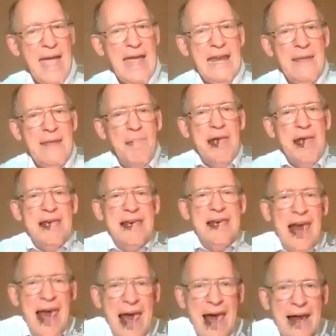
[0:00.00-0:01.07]
And it
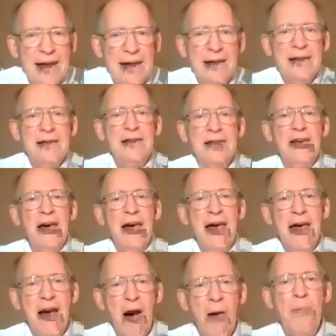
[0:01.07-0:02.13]
began to
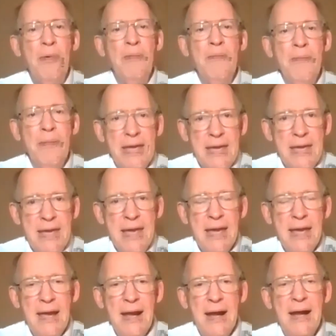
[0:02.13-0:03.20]
help
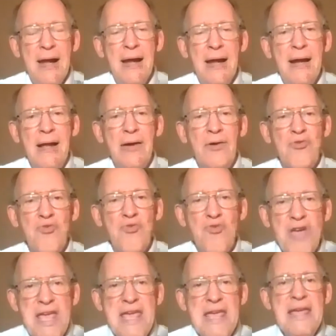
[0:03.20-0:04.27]
me
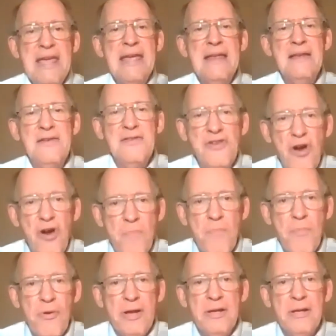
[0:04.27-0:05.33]

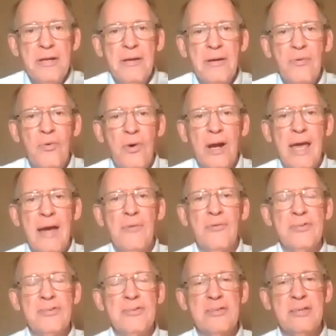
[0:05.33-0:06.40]
reinterpret what I
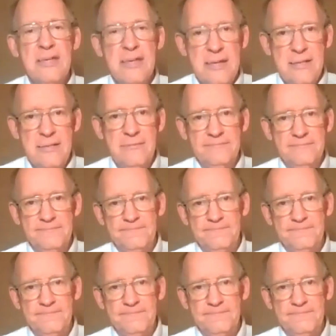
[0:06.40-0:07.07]
was seeing.